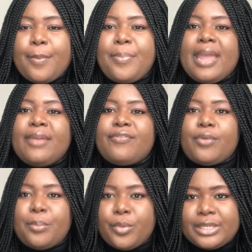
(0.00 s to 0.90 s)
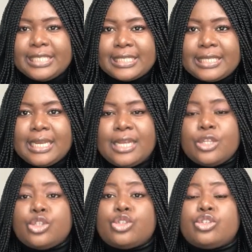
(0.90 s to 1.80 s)
pay for money.
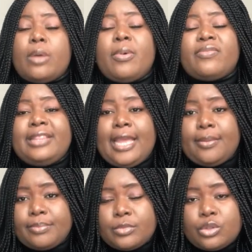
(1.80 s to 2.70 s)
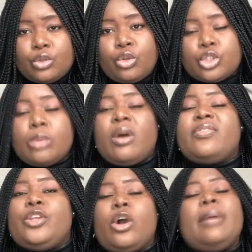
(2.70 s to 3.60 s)
Some of
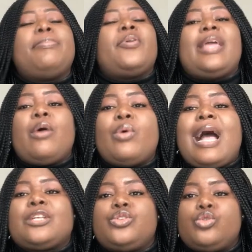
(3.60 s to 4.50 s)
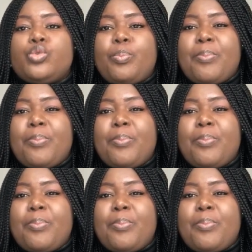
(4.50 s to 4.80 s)
your employer will ask you to